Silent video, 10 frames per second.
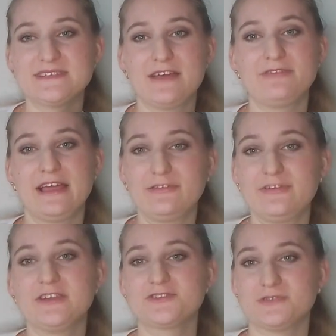I've like
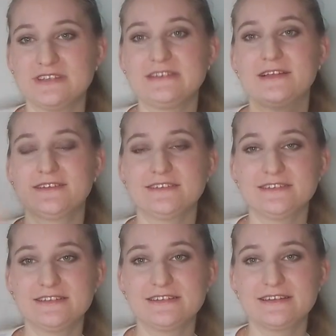finished or
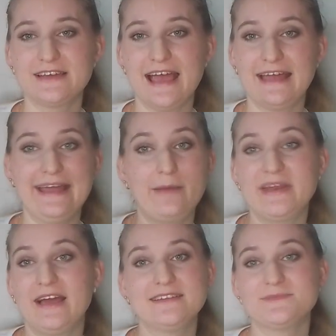decluttered and how
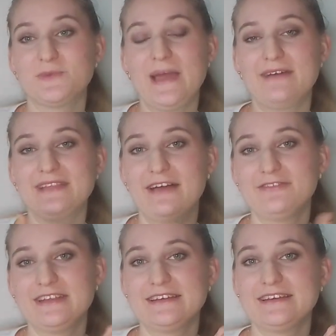many items we have left.